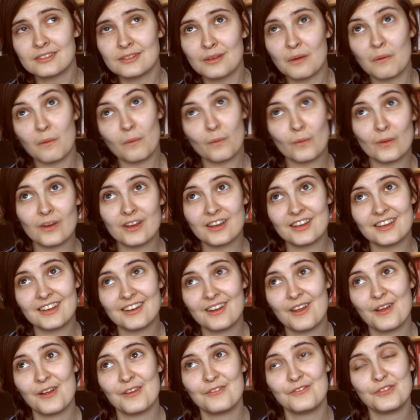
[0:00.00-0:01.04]
so
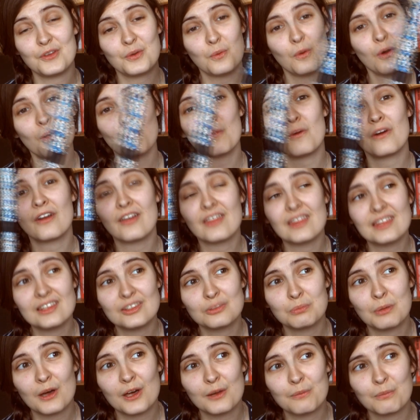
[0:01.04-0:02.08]
if you want one of
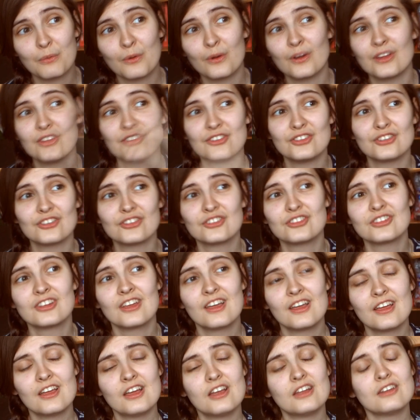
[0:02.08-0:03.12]
these bad boys,
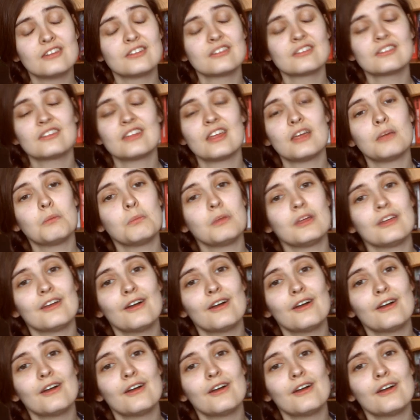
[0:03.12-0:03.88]
just hit me